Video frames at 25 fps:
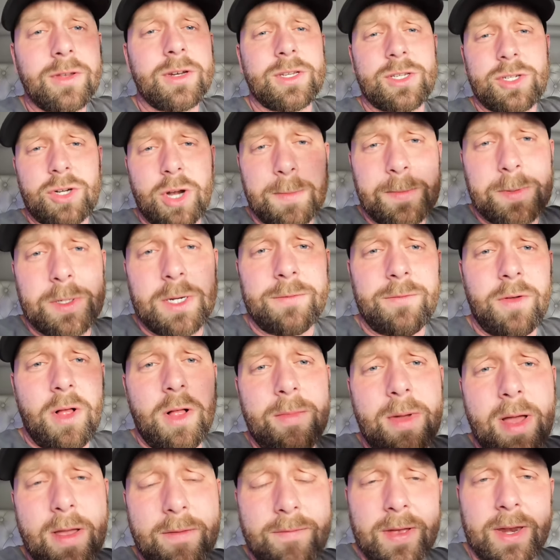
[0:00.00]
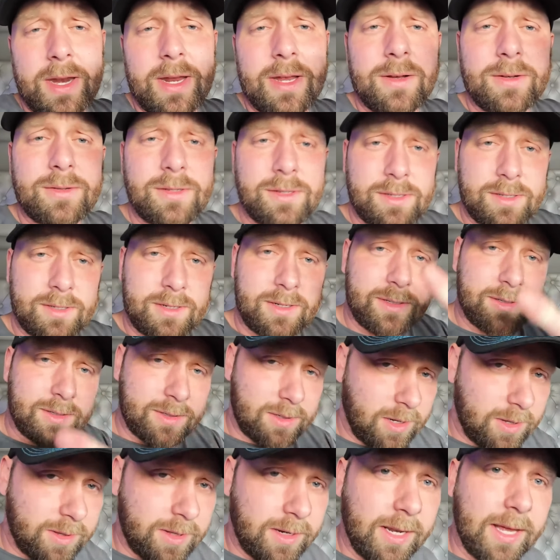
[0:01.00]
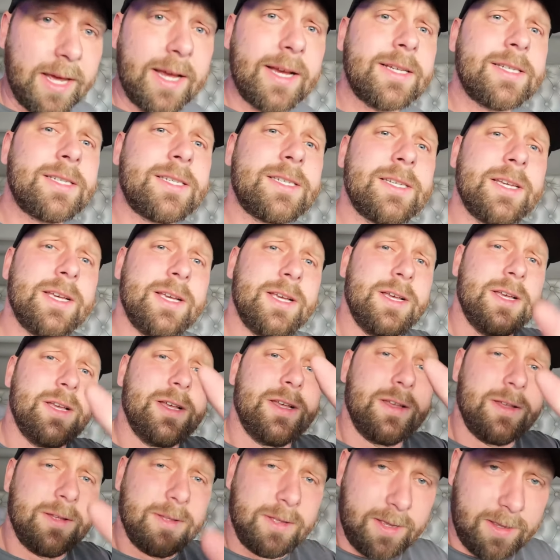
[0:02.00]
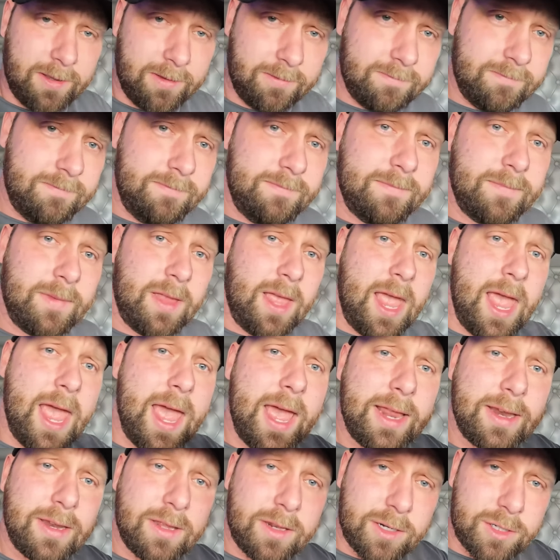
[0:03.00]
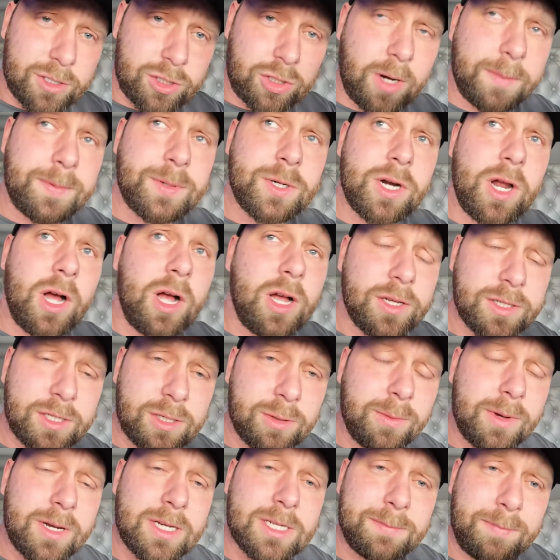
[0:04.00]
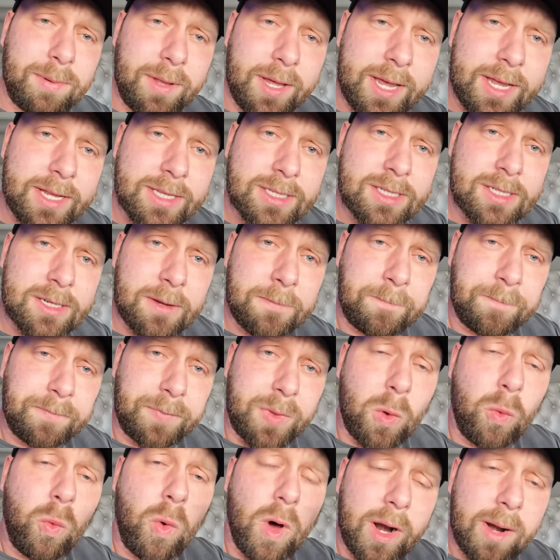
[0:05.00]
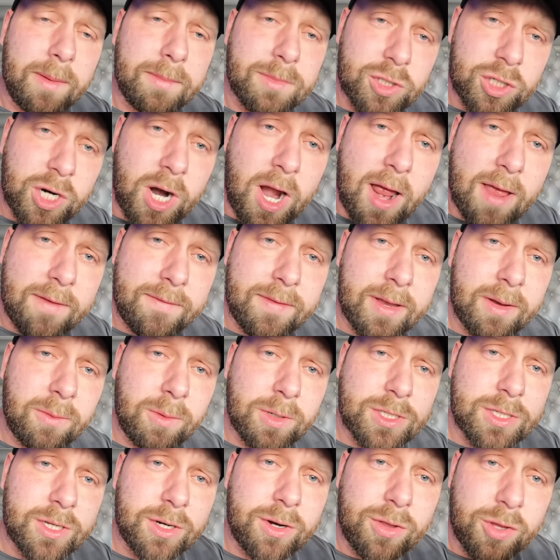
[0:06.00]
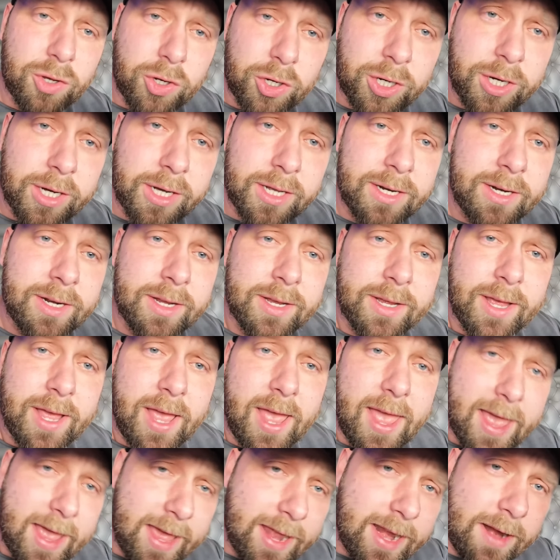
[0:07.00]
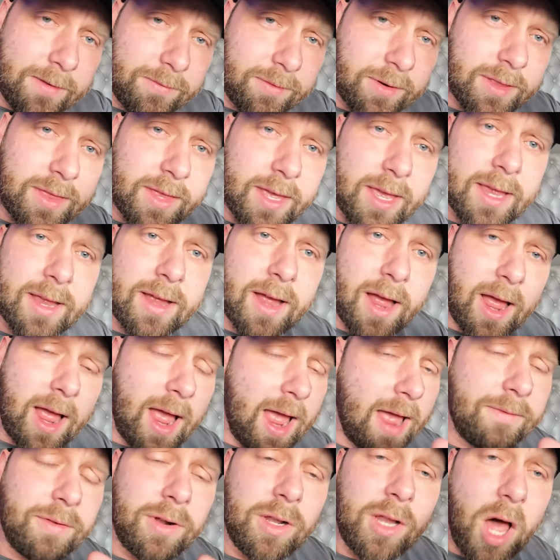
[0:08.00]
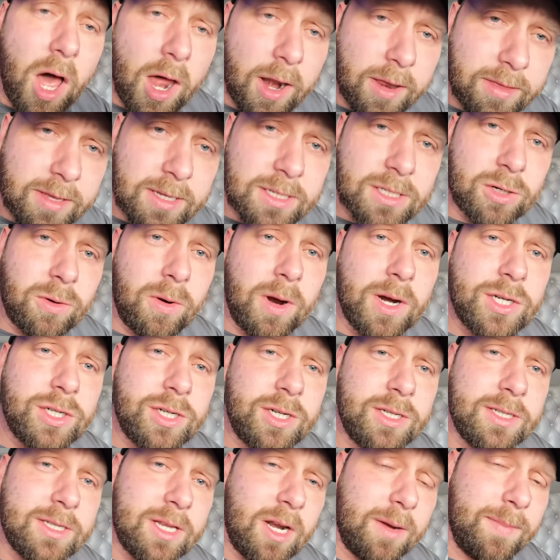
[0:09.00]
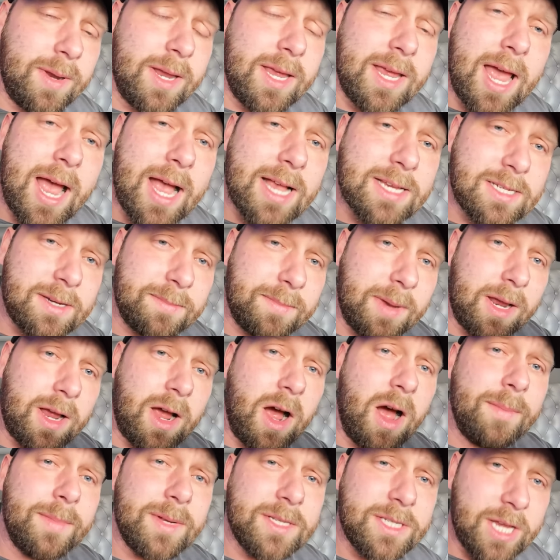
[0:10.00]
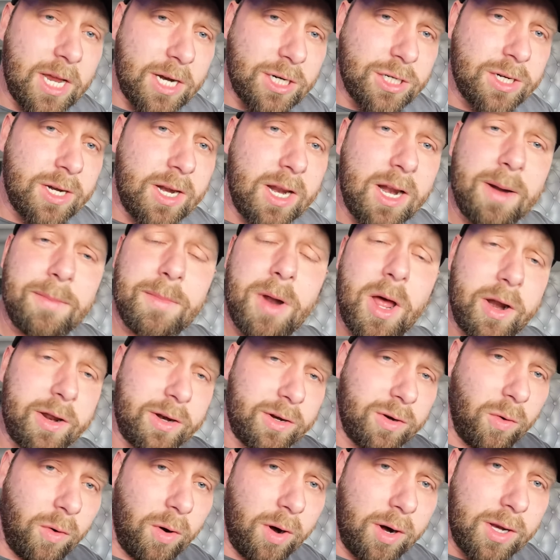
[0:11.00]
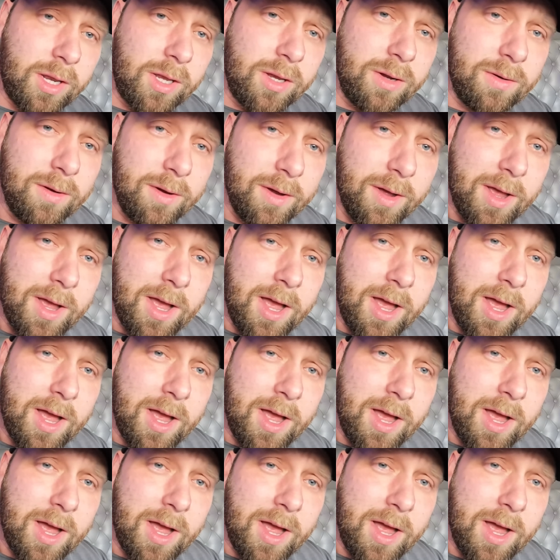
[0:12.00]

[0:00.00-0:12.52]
in the description of all my videos, there's all the links and the description also explains what I'm driving, what's under the hood, and everything. I have a lot of these questions that are being asked in my comment section, and I'm not ignoring you.